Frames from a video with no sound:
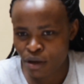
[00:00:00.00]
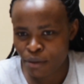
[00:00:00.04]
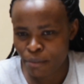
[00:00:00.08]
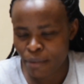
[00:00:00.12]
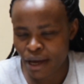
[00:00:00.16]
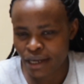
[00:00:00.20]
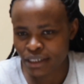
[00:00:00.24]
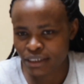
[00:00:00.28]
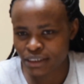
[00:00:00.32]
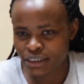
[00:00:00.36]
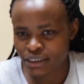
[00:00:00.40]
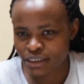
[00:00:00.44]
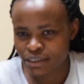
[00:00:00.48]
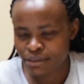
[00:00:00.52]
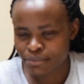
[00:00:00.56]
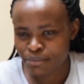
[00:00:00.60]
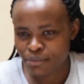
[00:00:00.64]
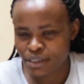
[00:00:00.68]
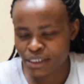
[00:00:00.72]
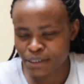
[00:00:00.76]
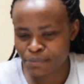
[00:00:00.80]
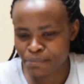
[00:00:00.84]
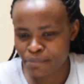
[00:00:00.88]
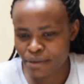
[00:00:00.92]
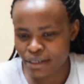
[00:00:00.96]
and
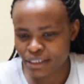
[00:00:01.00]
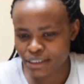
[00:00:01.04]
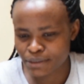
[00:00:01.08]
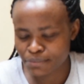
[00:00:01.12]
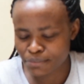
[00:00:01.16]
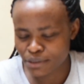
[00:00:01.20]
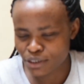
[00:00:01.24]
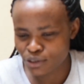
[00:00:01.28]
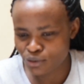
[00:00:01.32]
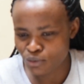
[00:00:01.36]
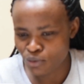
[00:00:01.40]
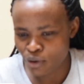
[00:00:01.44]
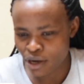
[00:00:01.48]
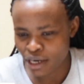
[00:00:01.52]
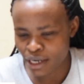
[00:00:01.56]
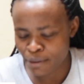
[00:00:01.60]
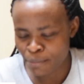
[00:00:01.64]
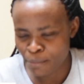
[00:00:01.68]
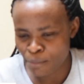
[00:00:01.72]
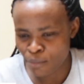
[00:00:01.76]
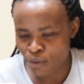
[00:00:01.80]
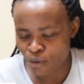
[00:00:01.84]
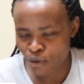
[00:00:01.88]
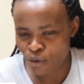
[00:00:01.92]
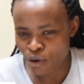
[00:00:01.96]
it makes me to work
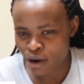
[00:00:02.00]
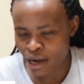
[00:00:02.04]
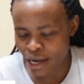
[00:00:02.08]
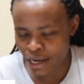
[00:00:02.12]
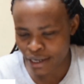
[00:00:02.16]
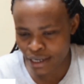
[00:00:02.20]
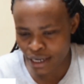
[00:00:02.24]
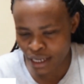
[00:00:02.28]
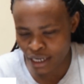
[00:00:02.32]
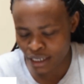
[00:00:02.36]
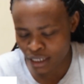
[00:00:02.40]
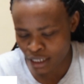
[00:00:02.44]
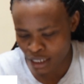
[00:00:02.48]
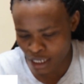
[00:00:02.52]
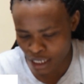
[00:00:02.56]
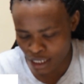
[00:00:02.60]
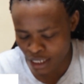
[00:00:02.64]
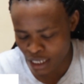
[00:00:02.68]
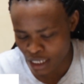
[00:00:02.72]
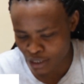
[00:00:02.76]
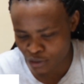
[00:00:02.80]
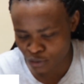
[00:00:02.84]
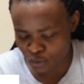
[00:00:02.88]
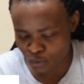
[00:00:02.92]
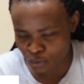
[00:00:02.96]
more harder and
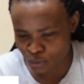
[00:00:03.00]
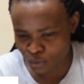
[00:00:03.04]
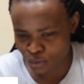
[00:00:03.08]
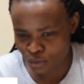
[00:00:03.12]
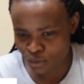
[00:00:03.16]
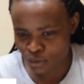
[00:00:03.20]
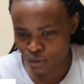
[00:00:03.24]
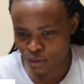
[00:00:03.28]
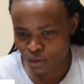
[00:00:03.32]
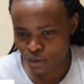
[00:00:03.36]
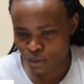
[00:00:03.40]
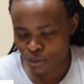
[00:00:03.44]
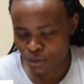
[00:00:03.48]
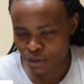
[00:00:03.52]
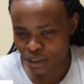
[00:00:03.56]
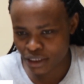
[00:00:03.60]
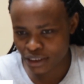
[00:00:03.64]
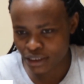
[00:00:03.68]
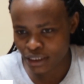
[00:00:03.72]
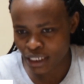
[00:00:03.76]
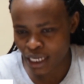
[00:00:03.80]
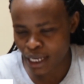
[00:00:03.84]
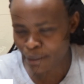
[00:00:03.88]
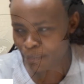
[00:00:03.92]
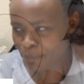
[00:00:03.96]
harder to
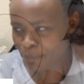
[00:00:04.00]
reach her